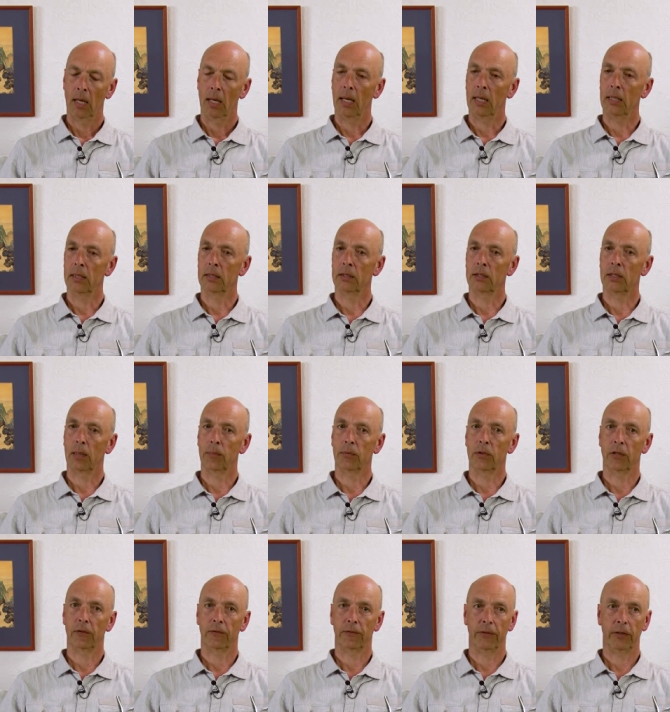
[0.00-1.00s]
And in
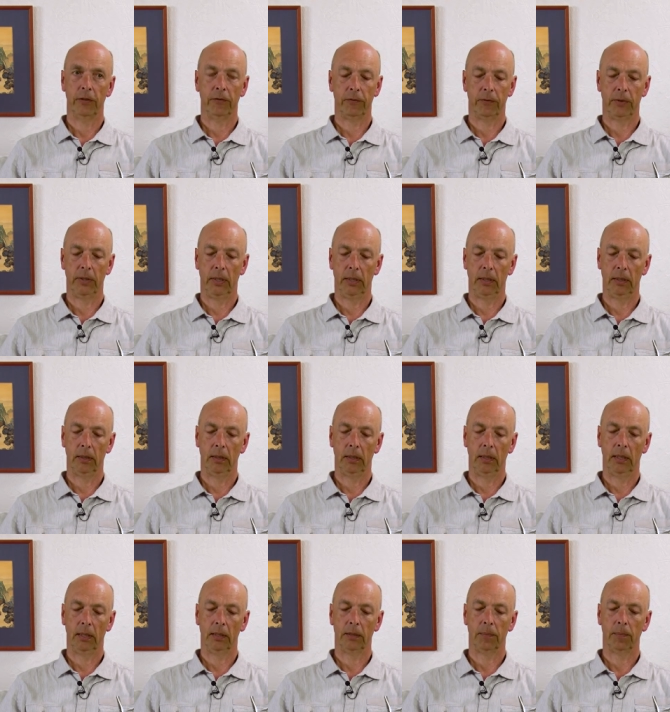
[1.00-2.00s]
chapter 15, he
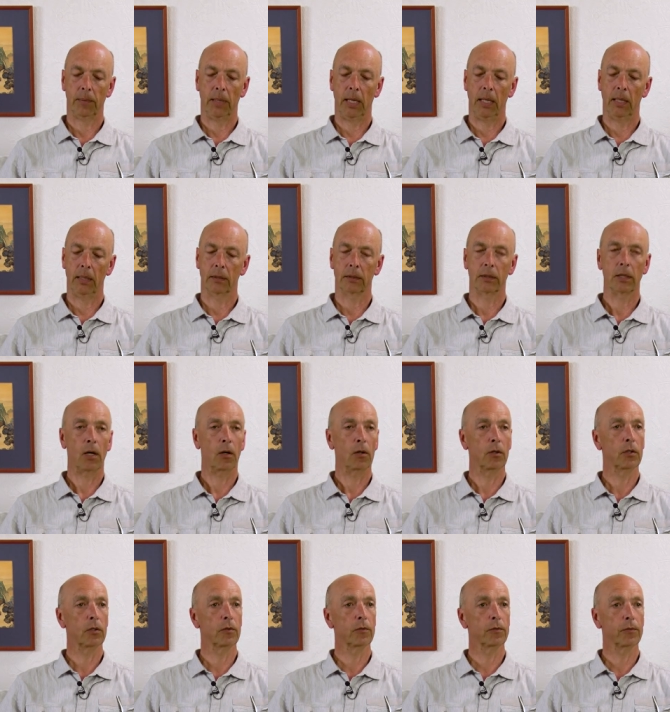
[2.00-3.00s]
explains how
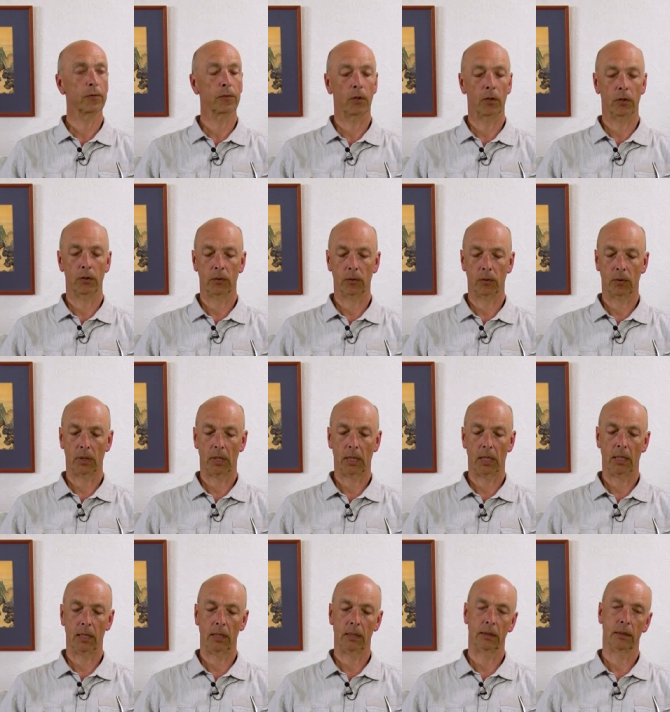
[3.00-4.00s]
the four
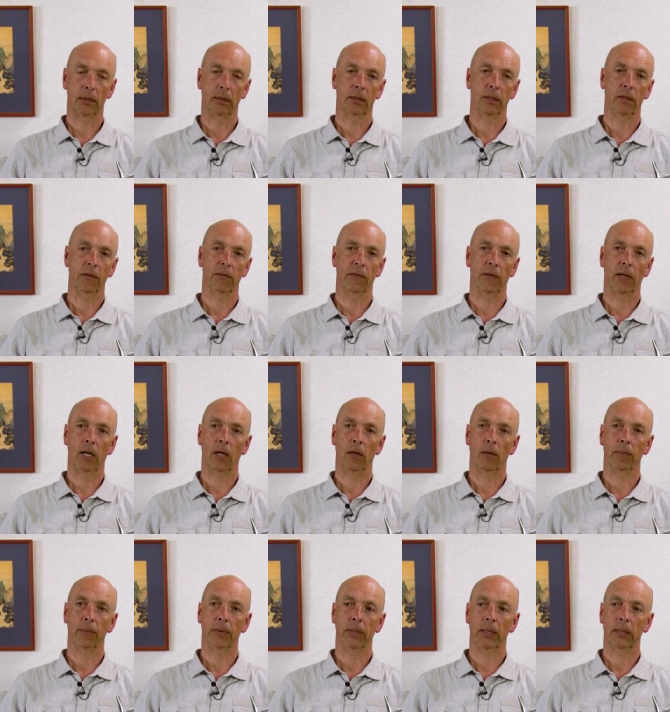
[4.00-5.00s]
yogas
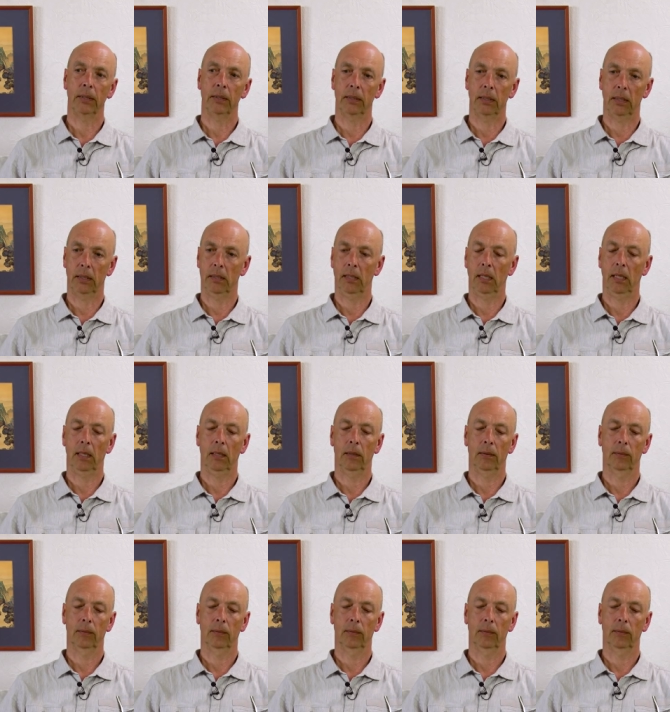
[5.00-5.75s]
develop in detail.